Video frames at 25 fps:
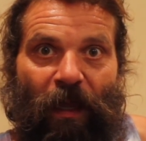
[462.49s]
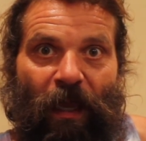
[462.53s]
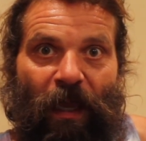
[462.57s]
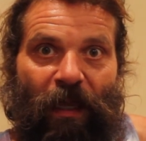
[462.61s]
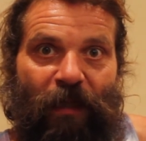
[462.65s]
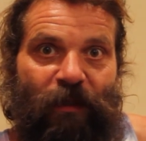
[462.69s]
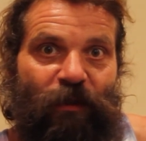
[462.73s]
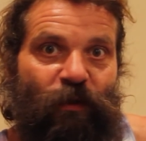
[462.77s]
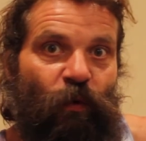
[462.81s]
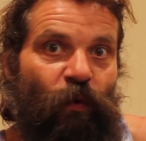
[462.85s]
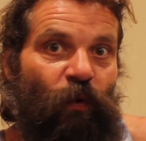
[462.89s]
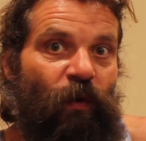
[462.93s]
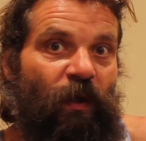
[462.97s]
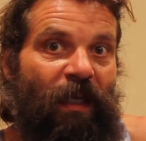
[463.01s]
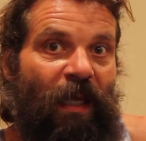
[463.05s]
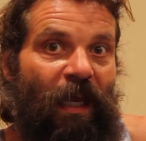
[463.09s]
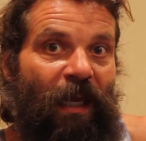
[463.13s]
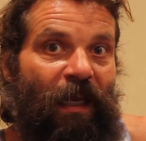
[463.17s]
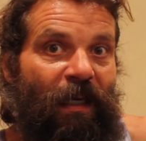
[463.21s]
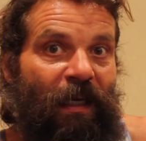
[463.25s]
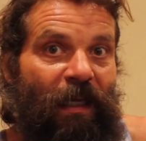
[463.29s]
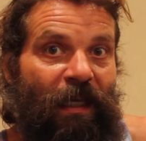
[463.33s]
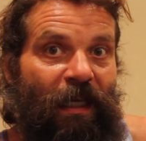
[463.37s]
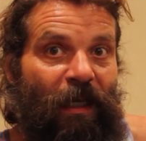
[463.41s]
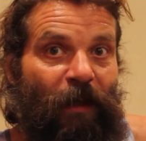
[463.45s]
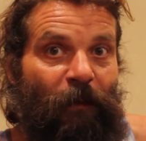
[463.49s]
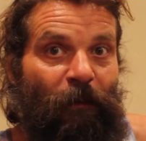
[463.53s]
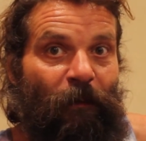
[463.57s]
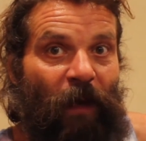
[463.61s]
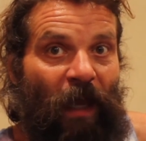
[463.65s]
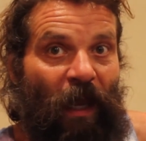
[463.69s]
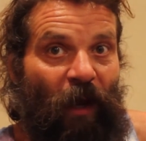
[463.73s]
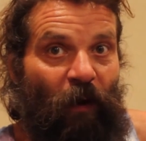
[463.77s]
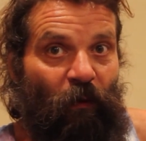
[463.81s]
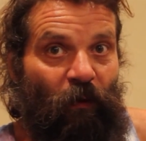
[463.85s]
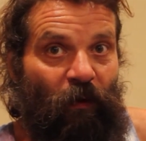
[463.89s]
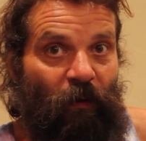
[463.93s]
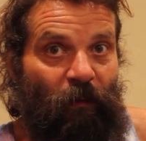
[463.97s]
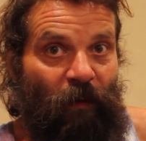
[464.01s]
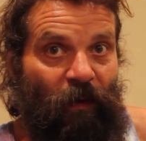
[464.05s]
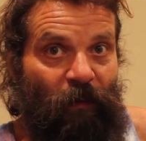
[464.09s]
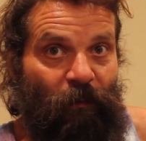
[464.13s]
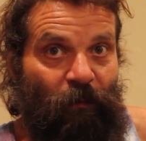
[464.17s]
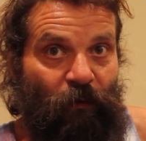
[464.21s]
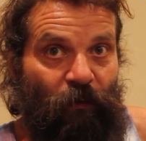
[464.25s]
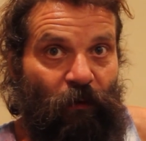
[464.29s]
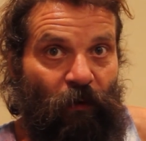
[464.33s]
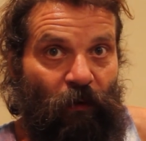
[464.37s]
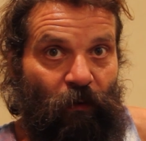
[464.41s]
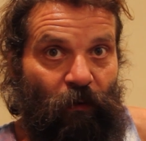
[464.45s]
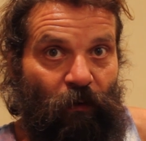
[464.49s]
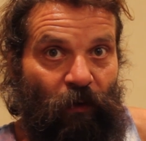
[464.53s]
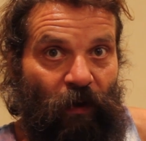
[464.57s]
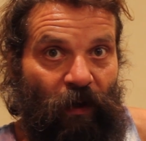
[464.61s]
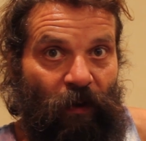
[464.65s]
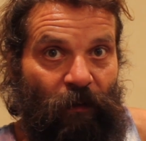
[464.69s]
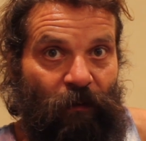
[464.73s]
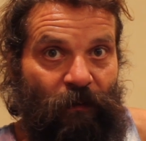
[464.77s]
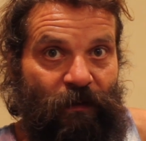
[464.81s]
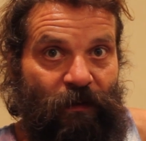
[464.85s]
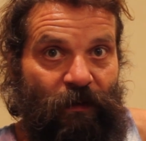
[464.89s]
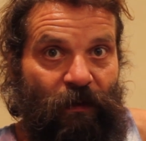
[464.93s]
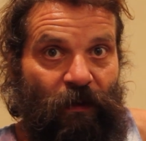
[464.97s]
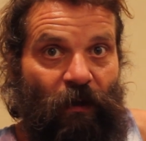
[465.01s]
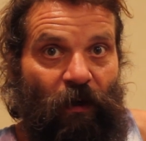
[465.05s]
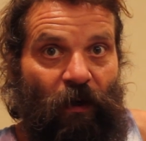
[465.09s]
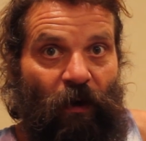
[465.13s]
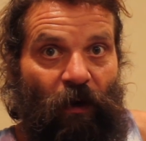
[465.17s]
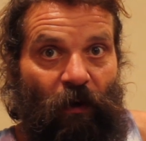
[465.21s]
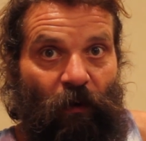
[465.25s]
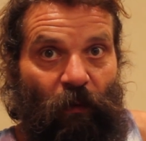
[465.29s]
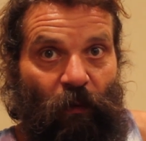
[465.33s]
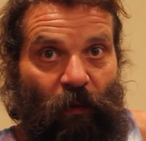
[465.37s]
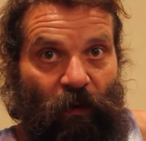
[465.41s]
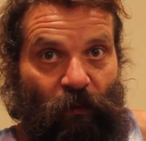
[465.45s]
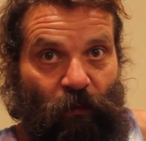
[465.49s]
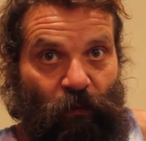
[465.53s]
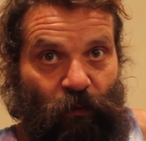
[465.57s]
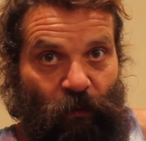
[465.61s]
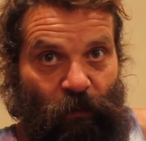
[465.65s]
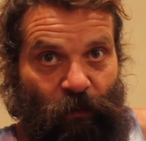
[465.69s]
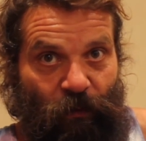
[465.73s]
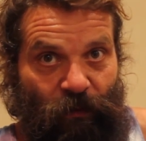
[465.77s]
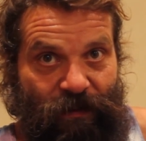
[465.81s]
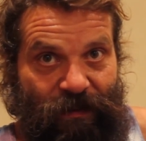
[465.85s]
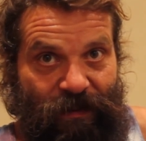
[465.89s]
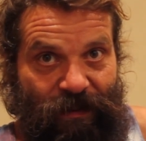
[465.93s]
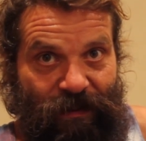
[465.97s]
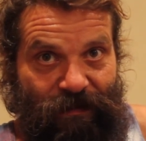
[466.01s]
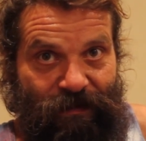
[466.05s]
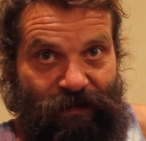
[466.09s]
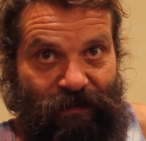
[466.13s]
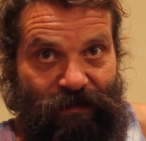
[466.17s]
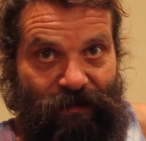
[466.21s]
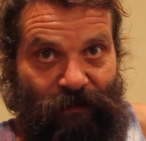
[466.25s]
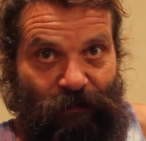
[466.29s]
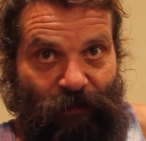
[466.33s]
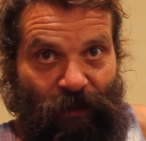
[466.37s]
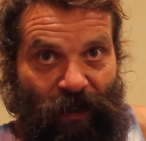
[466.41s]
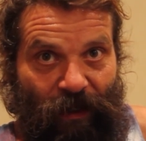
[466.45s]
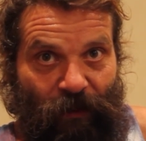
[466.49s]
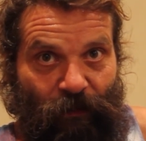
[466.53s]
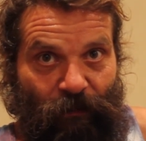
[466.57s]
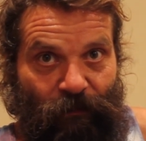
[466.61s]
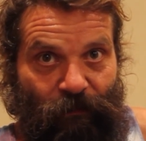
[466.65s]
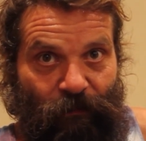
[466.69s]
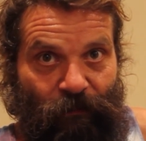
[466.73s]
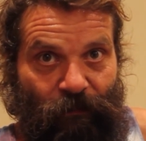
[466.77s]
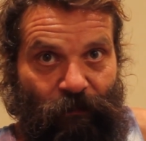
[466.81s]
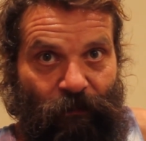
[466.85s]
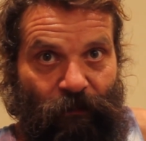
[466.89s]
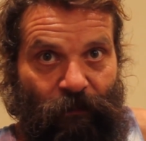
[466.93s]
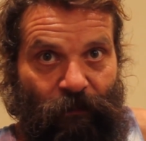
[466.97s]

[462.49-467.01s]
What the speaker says: And creating empowerment programs are what Rupert's Kids is about.